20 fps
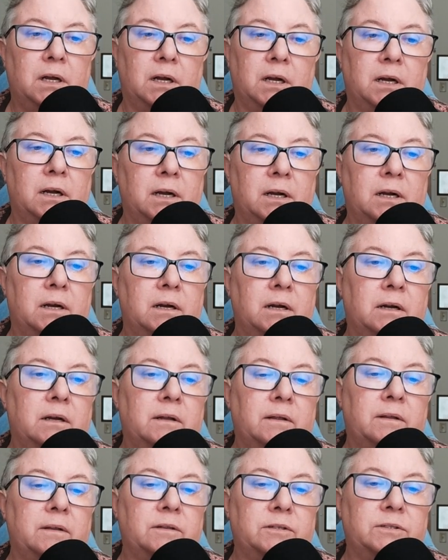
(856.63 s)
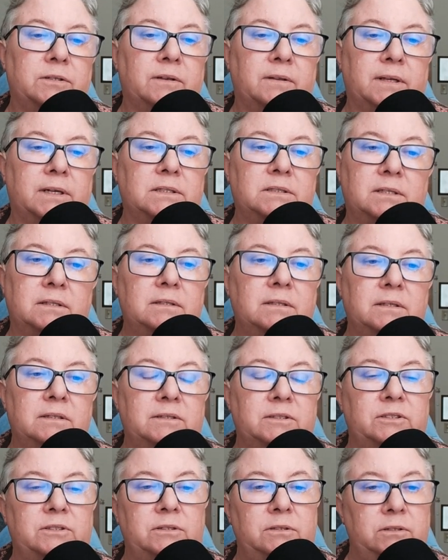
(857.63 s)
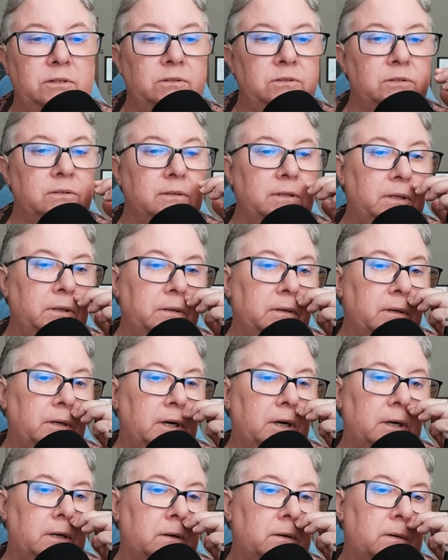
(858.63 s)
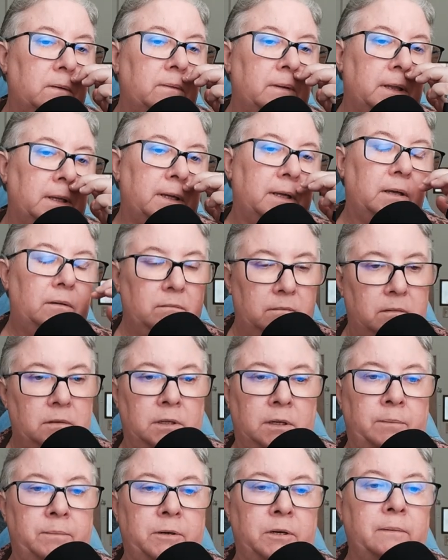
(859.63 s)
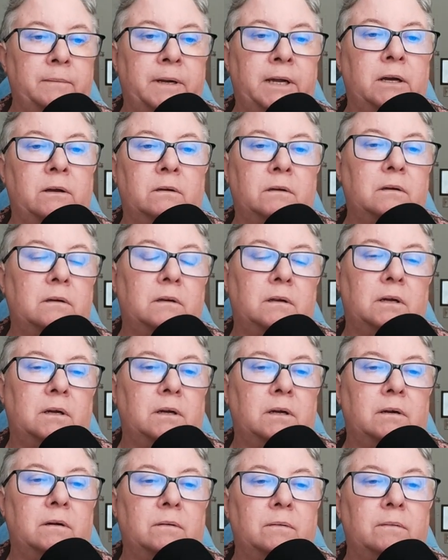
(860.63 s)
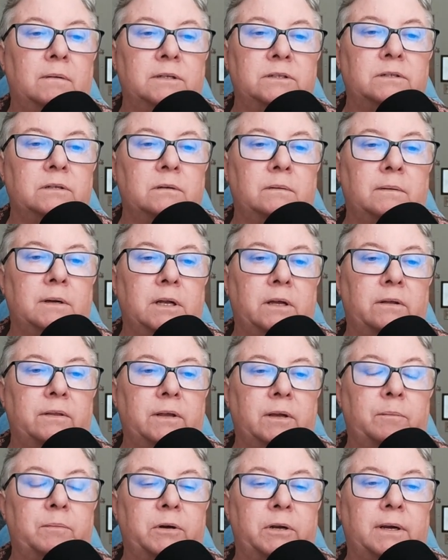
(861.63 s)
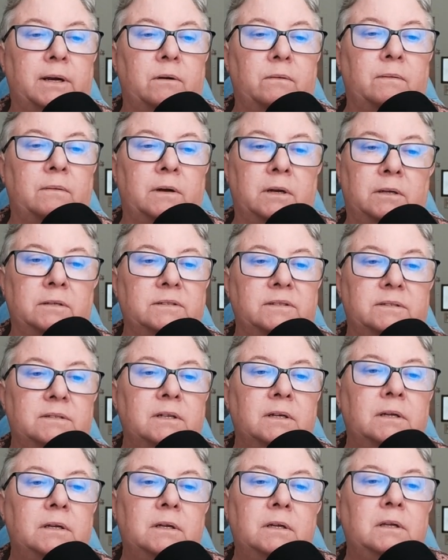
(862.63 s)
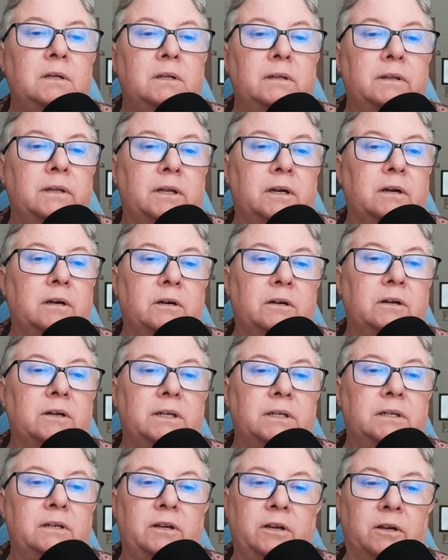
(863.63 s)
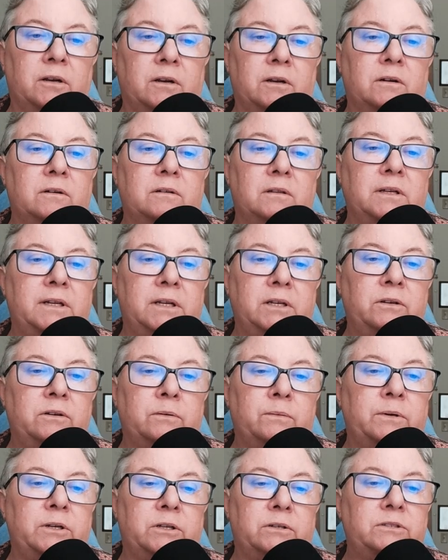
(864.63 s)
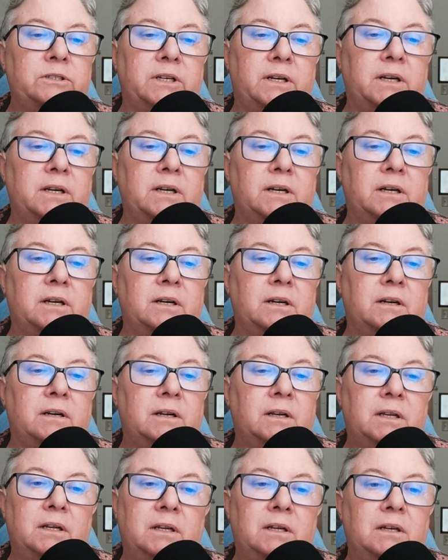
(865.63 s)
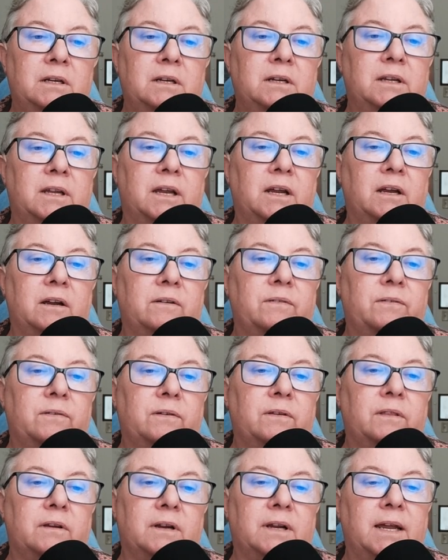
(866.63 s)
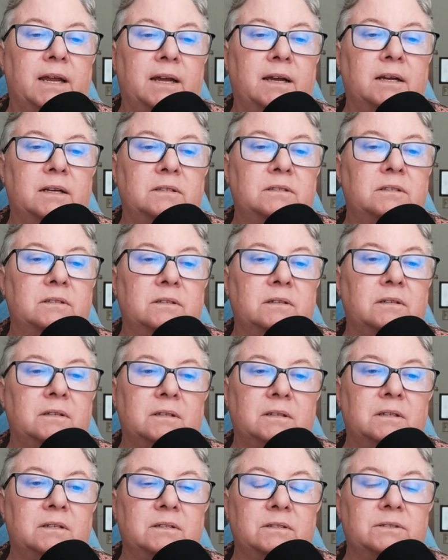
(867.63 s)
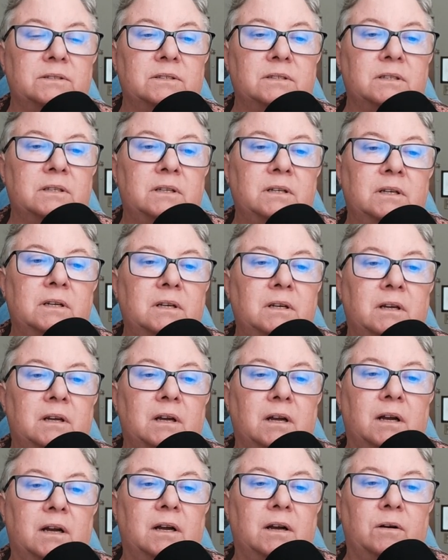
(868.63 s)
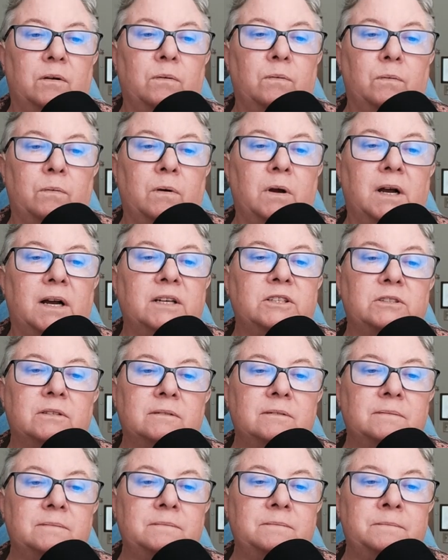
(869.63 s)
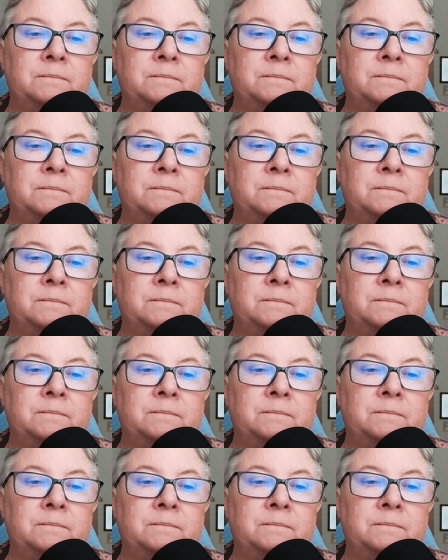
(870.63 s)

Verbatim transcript: uh, so that's it's usually a good article when they when they put them out. Uh, once in a while, they put out ones that are good. You know, clean your wheelchair, care for the casters, uh, wash